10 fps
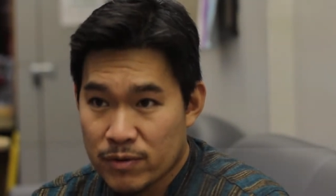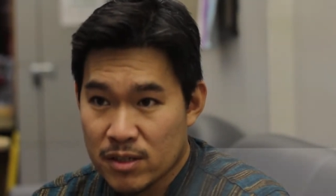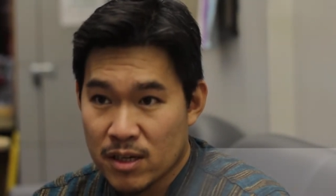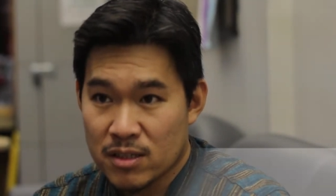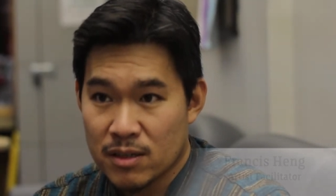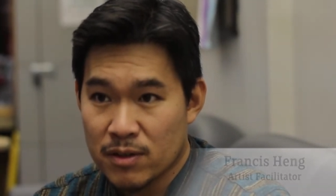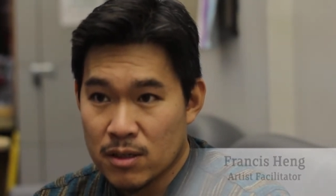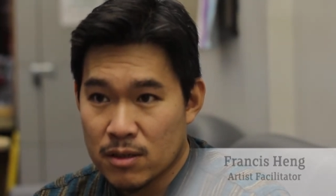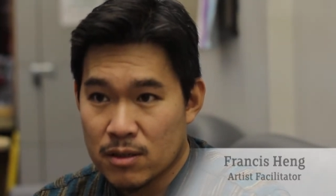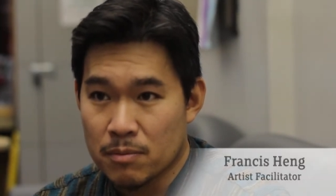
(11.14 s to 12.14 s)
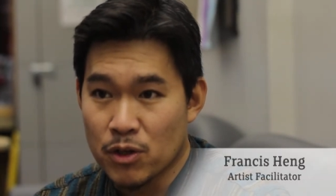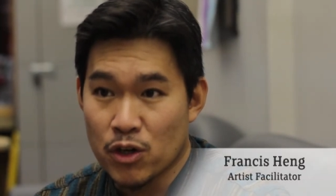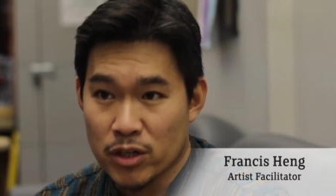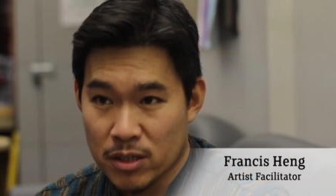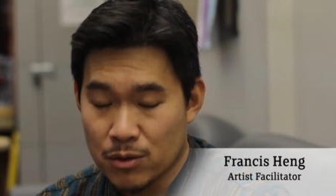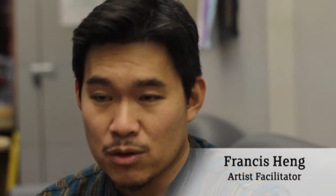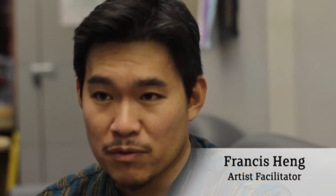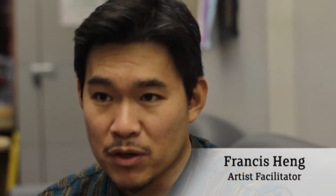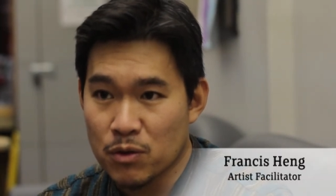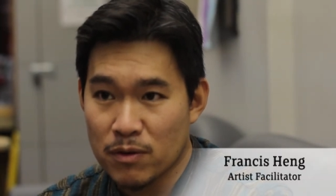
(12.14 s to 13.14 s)
with CACV, Community Arts Council of
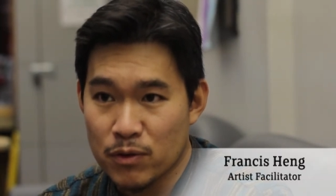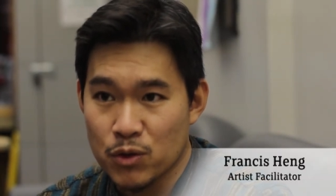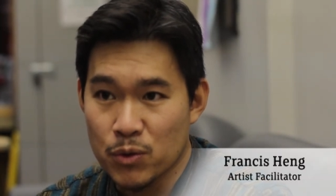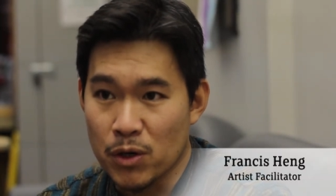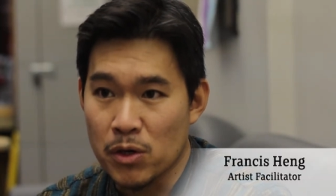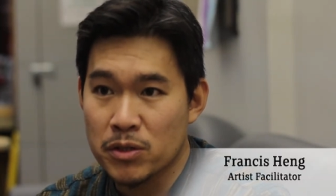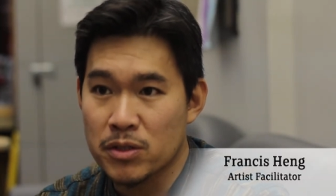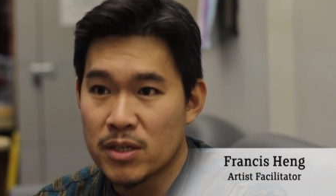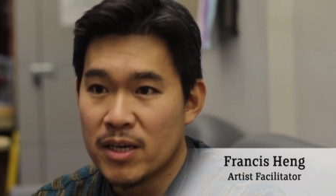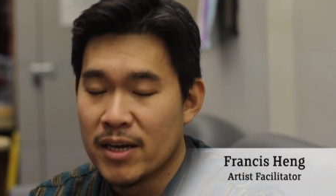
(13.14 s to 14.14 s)
Vancouver, for two years.